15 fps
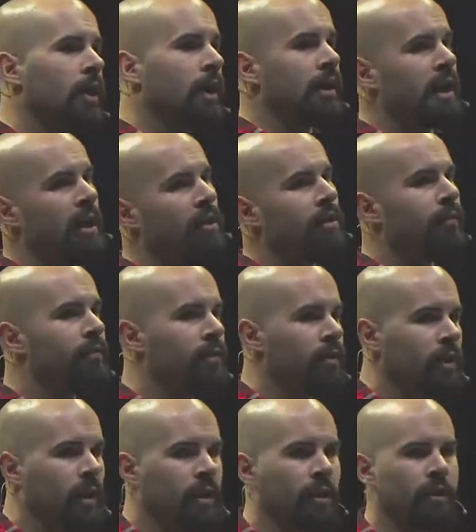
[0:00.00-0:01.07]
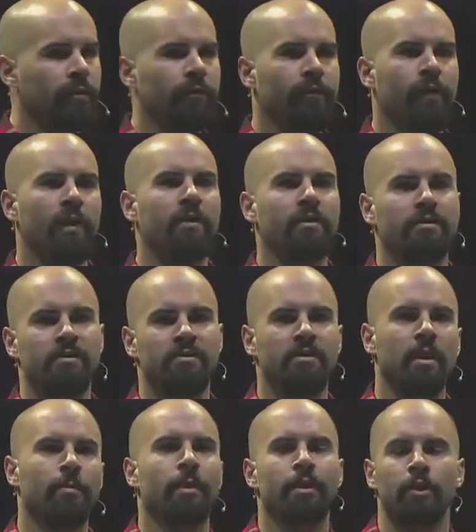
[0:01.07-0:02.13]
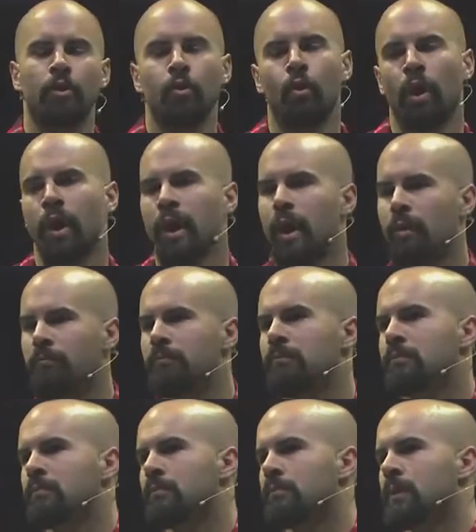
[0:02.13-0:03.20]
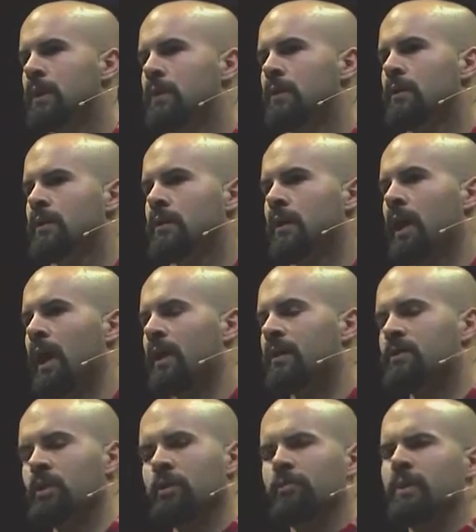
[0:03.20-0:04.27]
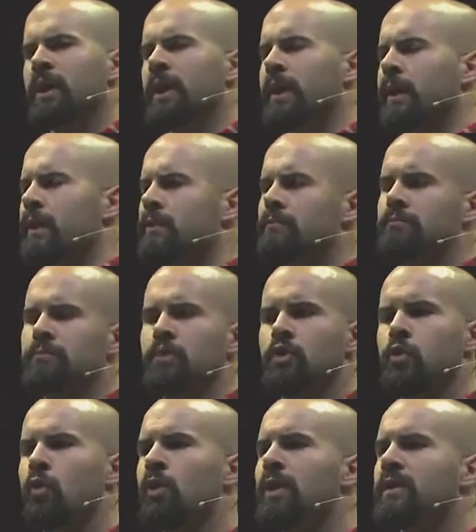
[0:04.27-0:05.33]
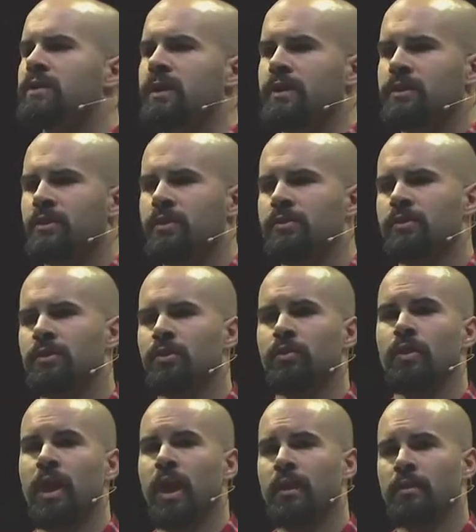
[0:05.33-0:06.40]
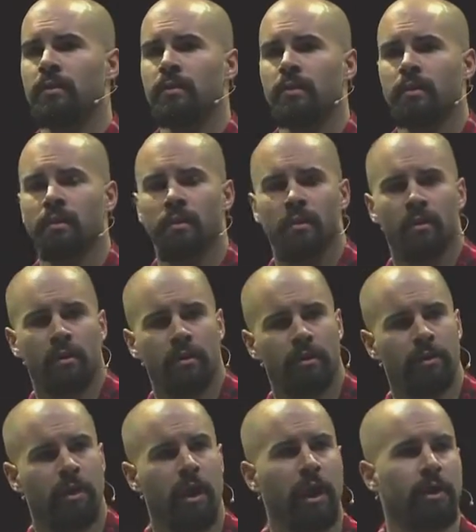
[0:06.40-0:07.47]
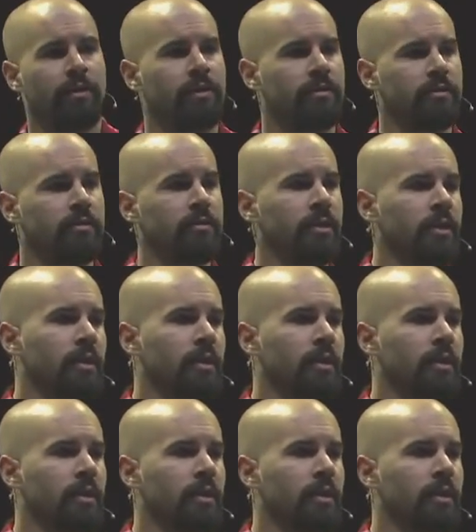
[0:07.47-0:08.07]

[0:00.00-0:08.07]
and now I feel like I can finally step into who I am. And it took me 26 years to do that. I had this